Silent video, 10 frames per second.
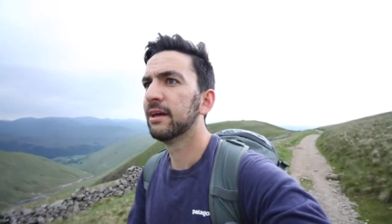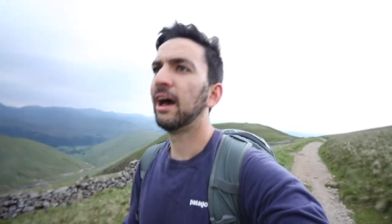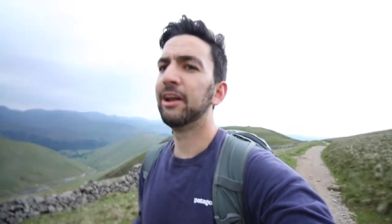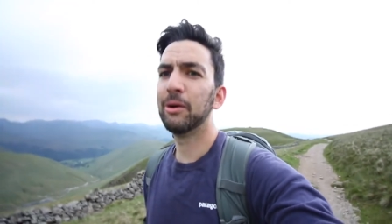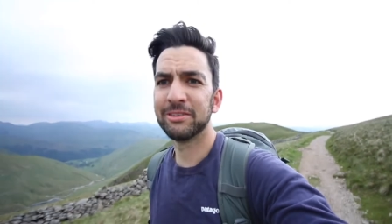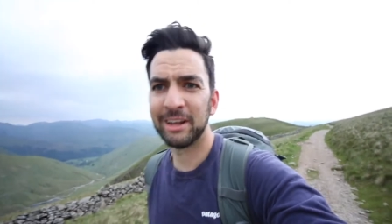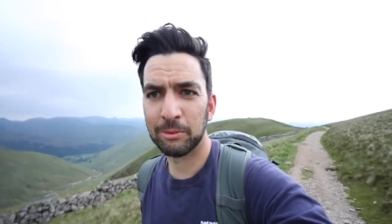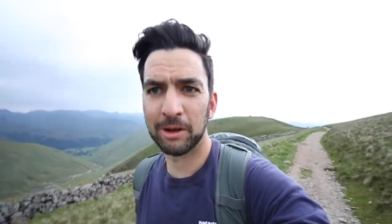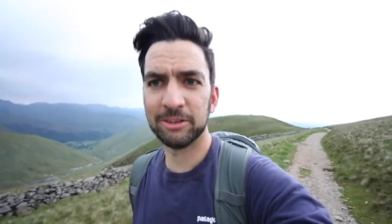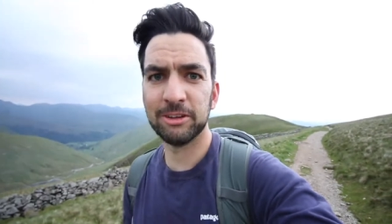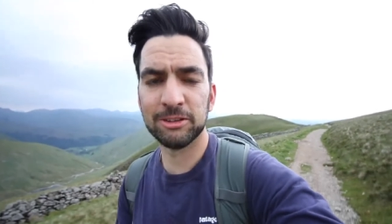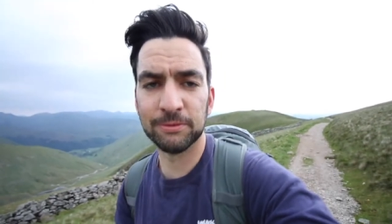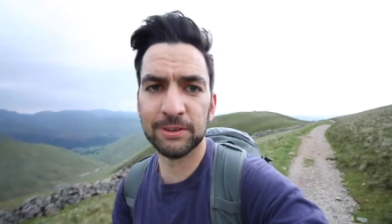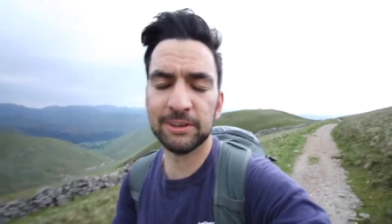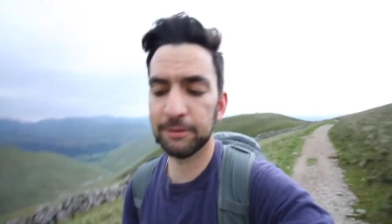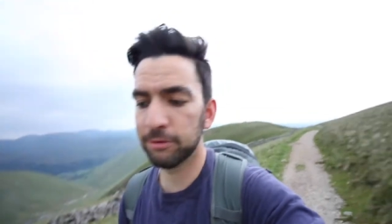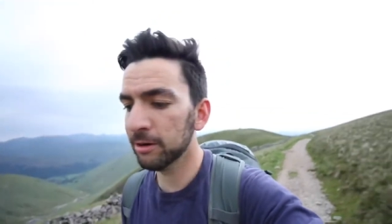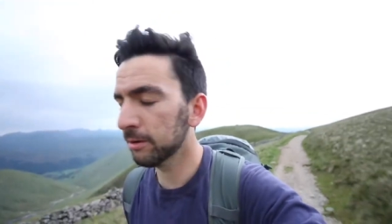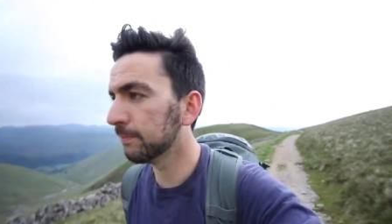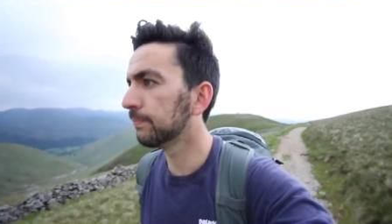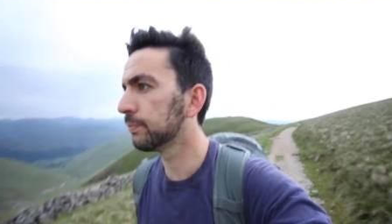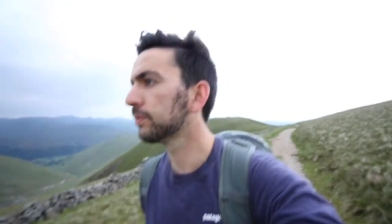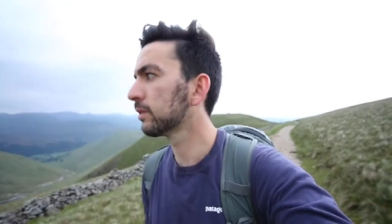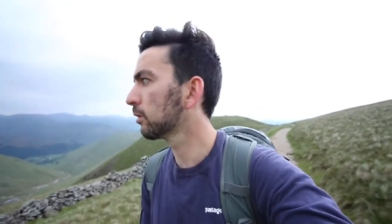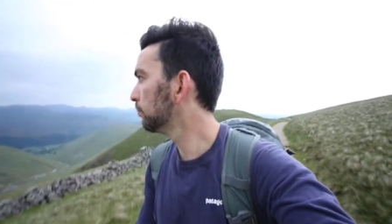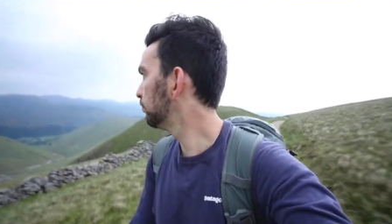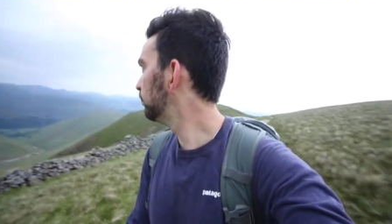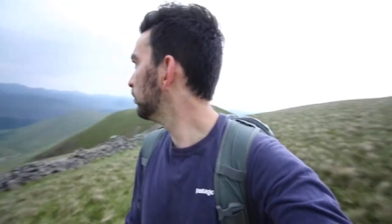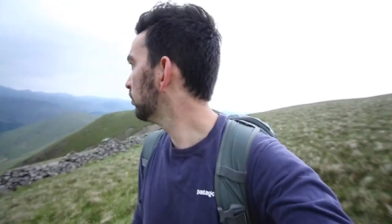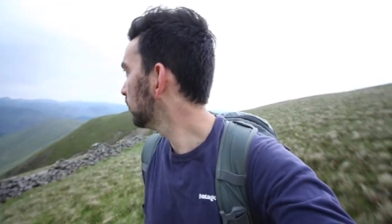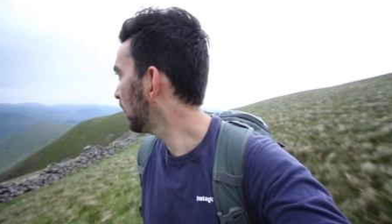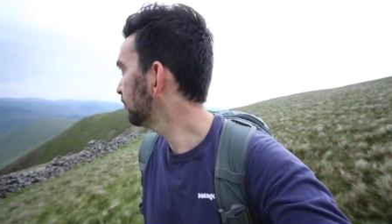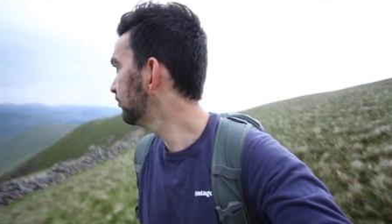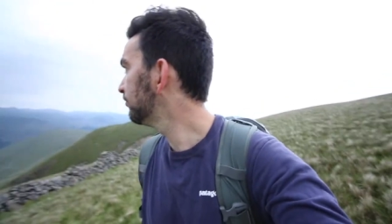I know I said I wanted to do something different, but I